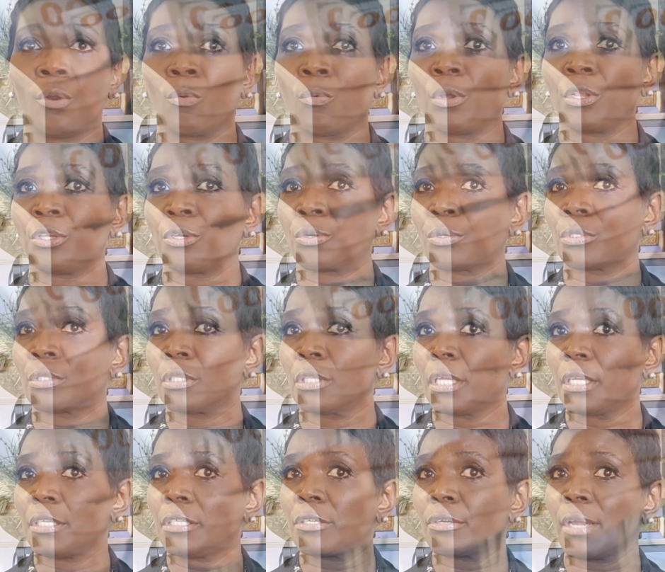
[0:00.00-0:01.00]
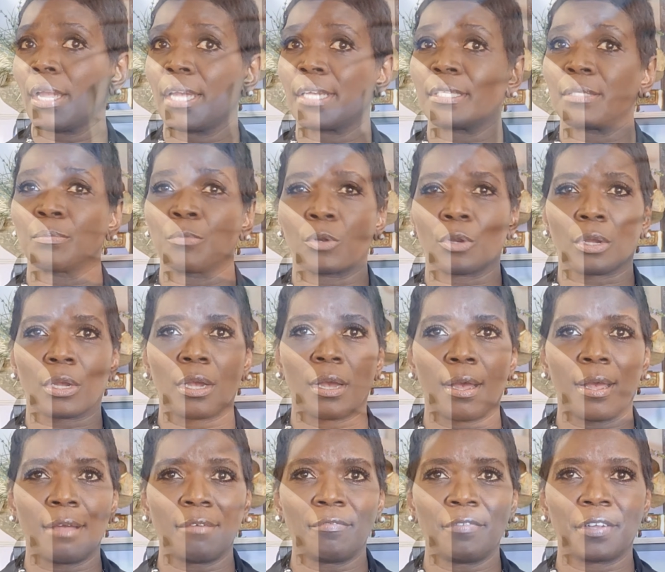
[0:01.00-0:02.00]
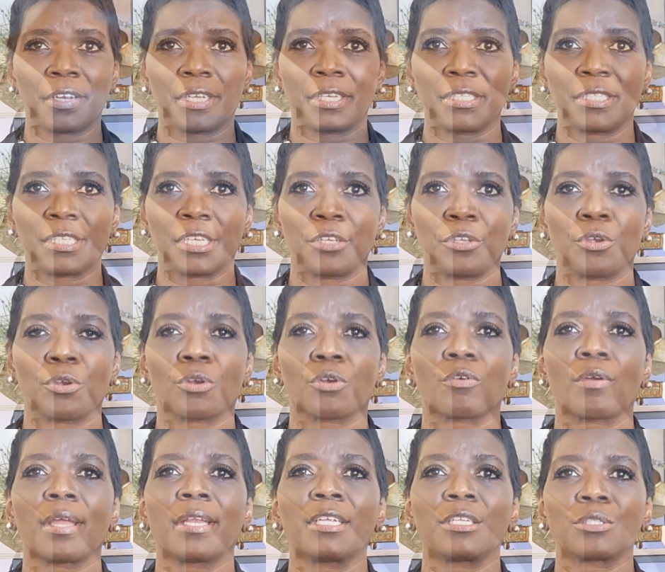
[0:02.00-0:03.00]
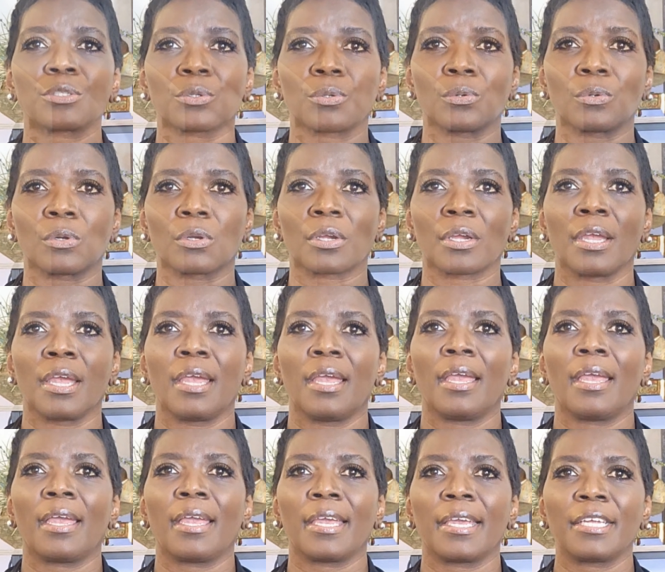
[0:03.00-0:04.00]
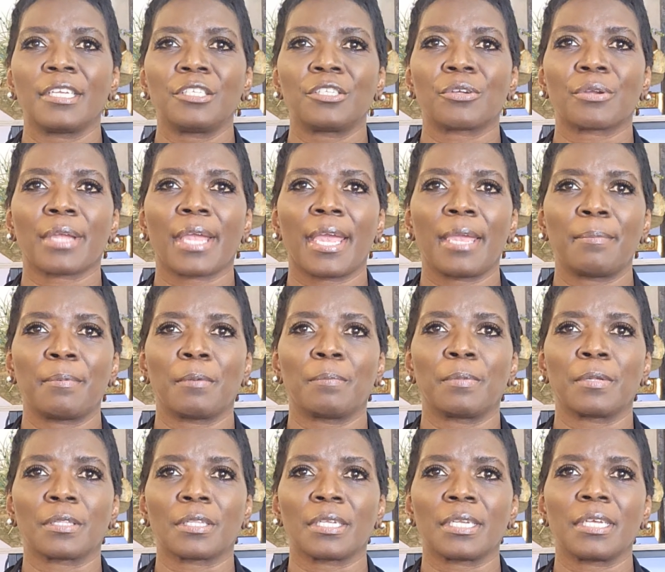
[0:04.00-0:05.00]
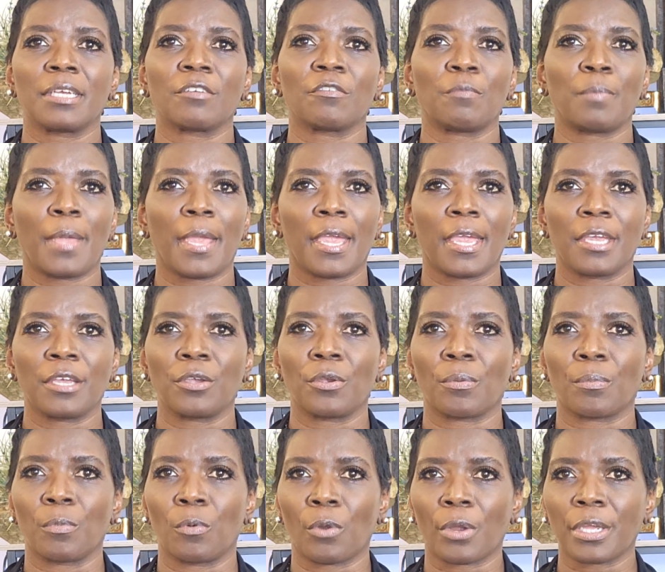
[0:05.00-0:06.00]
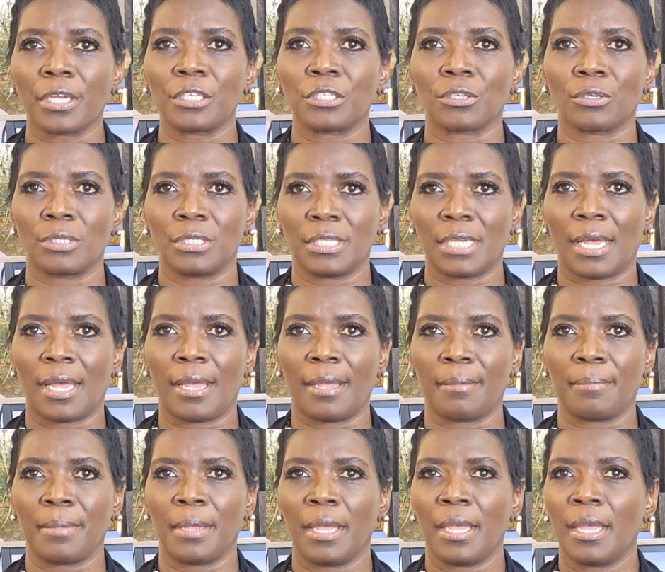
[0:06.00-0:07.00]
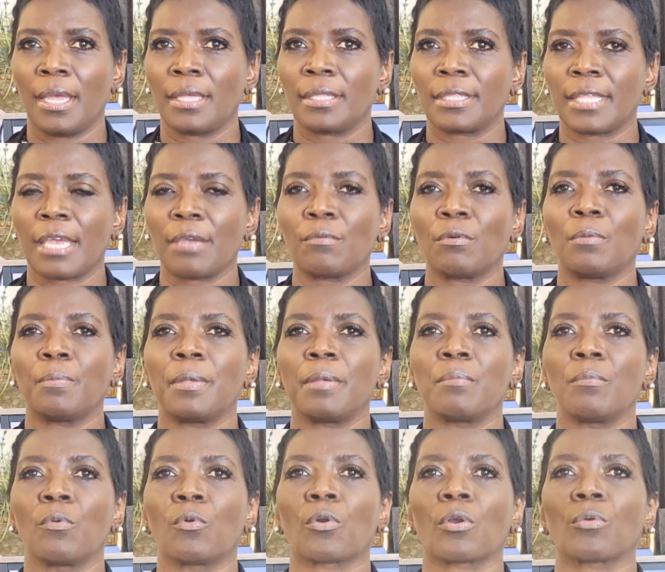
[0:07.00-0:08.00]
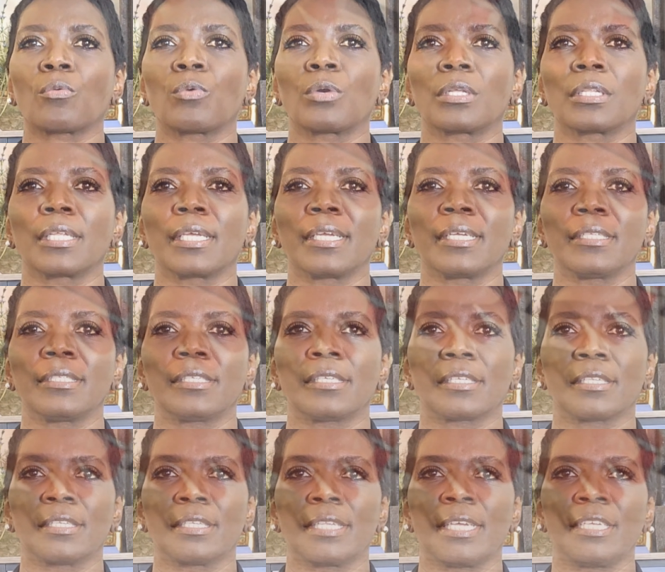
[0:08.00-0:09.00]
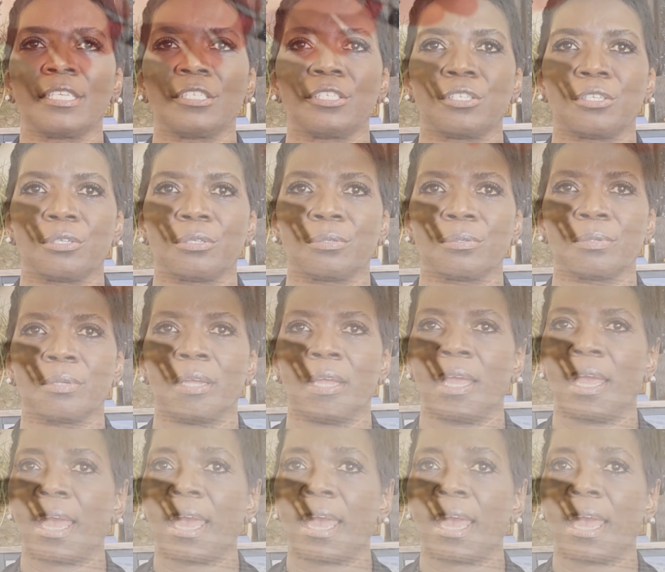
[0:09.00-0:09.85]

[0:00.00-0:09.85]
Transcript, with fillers: When your lender has more confidence in your credit score and your capability of paying your mortgage on time, they will be more willing to lend you